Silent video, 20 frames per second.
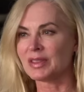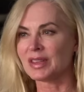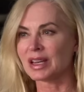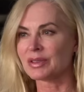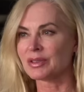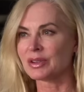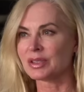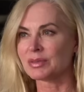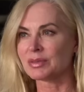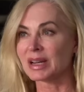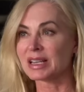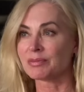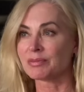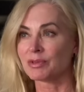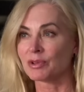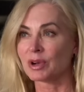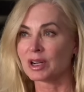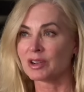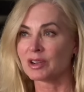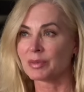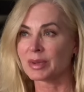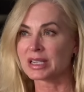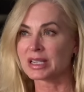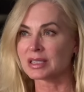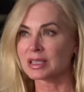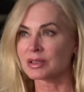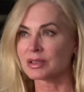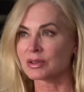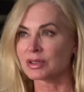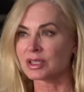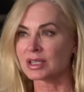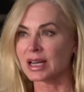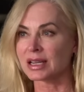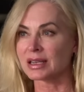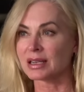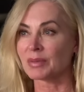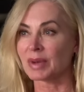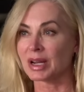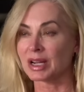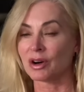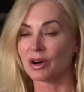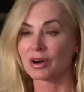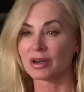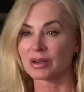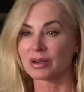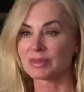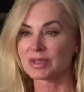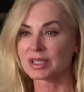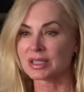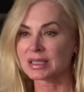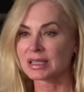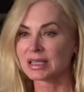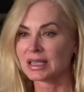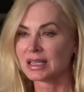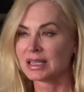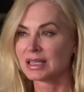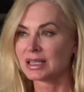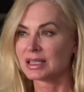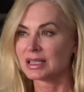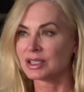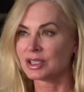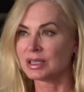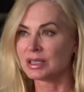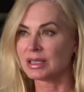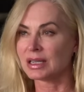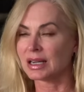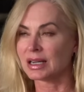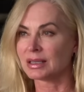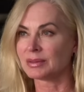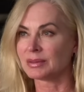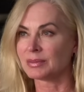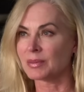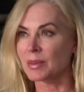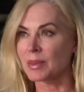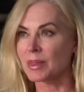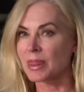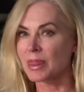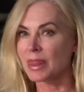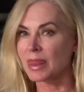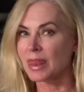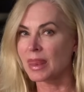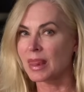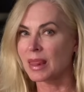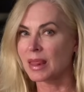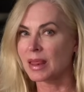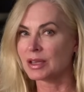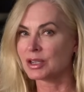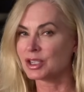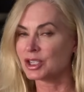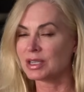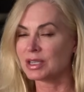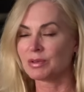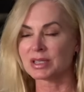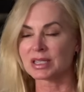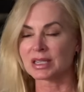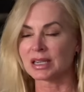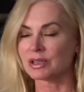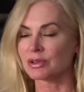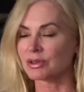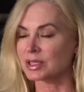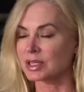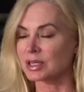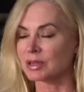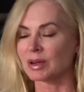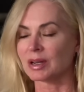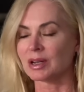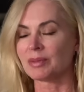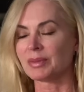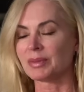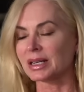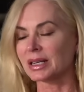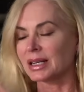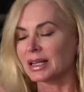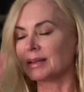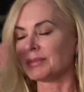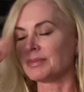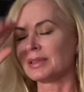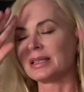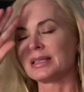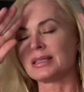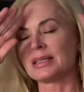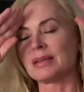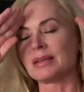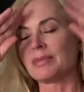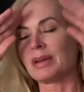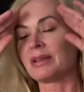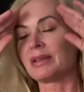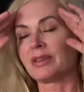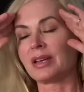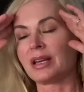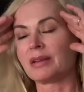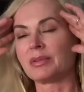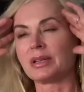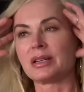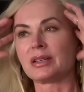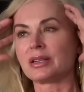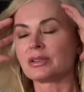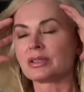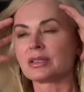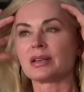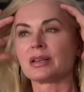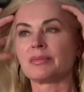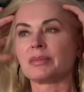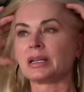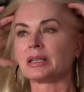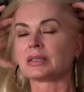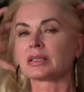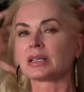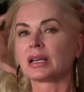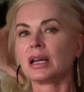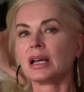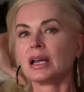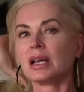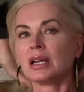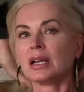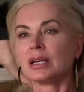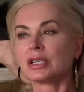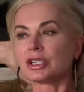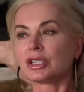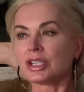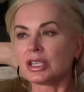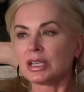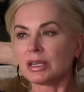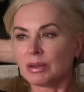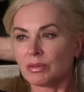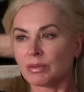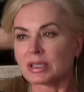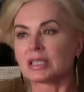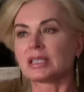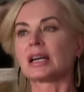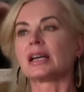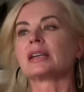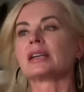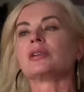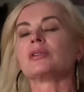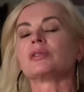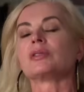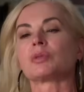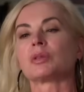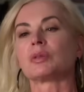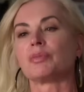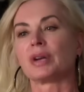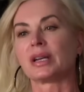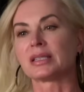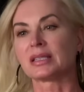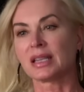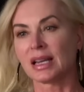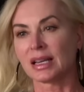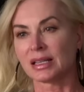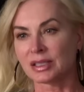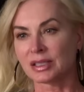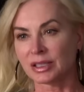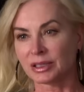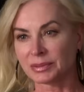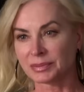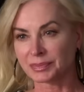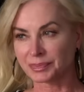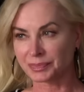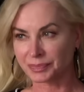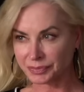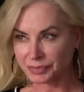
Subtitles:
I mean, one of my sisters died in my arms. She was an interesting one. Oh my God! Listen, my family, there's something else. She was diagnosed with breast cancer.